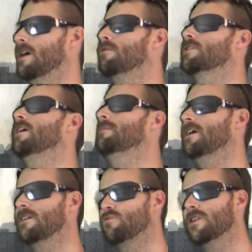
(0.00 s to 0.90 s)
Oh, come
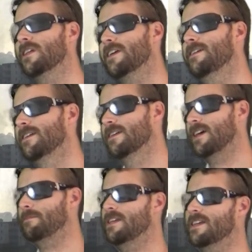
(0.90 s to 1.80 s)
on, really?
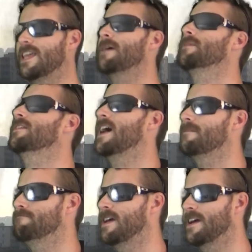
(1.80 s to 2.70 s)
I mean, it can't be
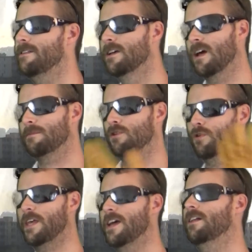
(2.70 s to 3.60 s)
that bad. I mean,
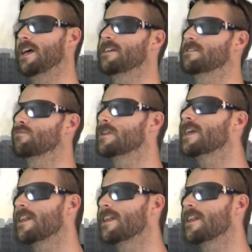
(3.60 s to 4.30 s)
who the hell has the ring